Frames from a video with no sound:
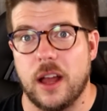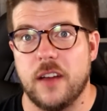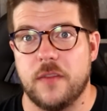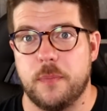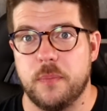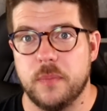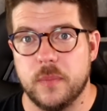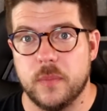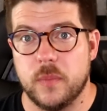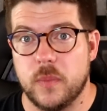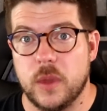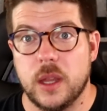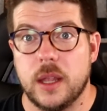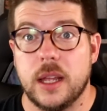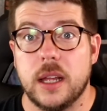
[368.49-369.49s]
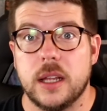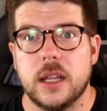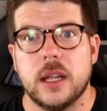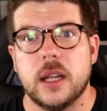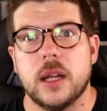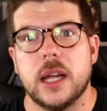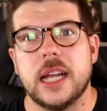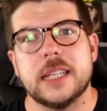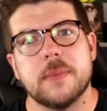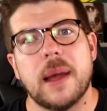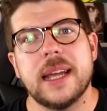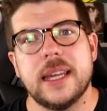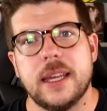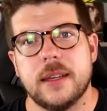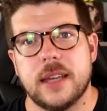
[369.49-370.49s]
of, is
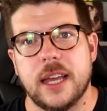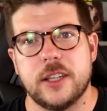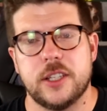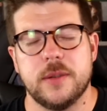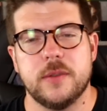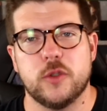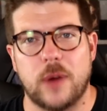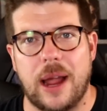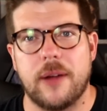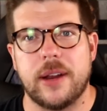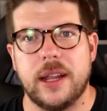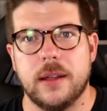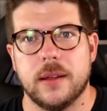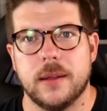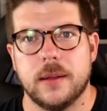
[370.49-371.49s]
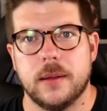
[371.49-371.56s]
my kitchen drowning?